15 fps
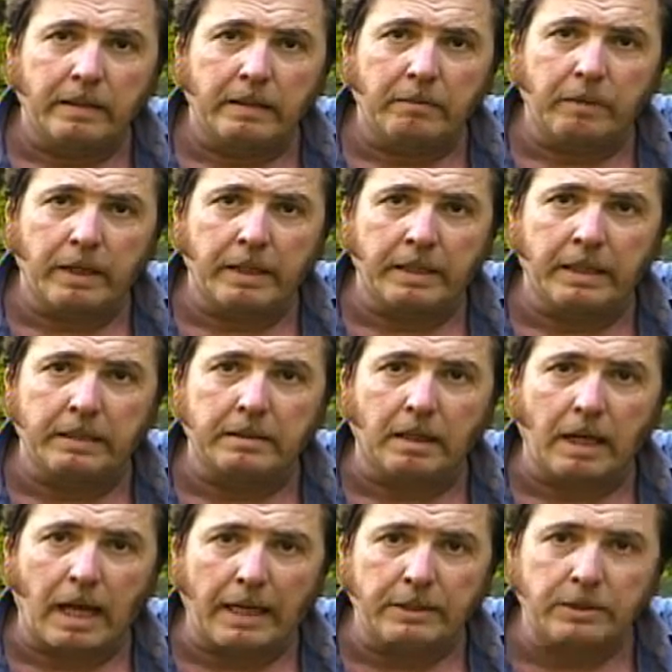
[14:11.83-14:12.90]
get ready and get
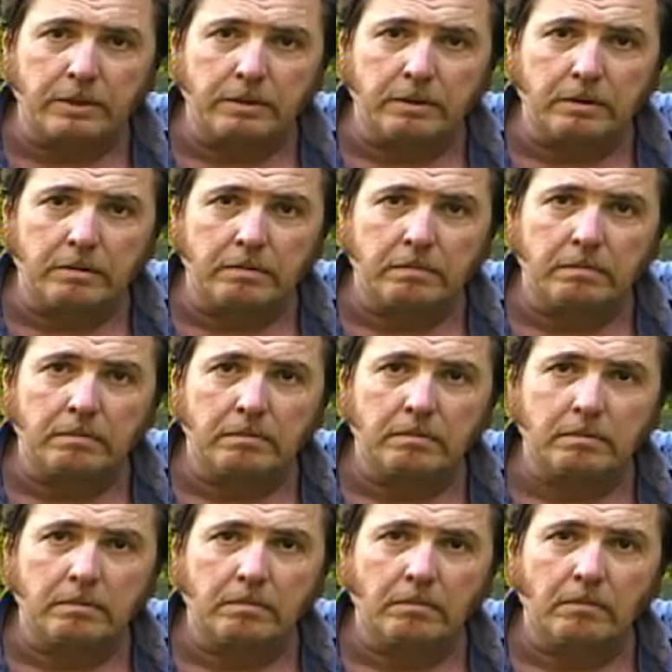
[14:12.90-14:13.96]
the license,
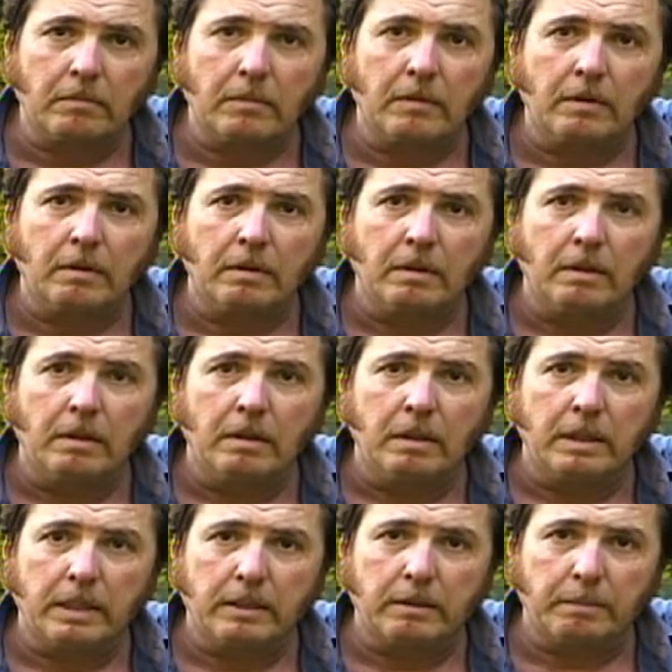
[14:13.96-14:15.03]

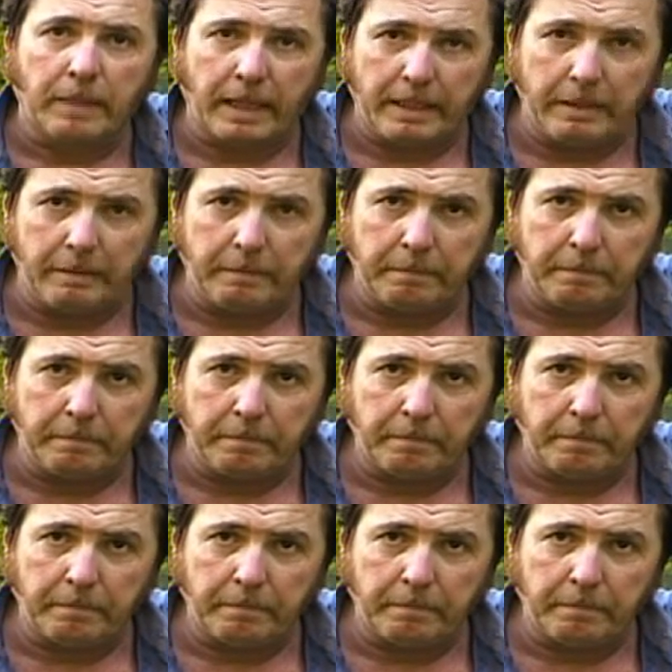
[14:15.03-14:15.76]
get the bait,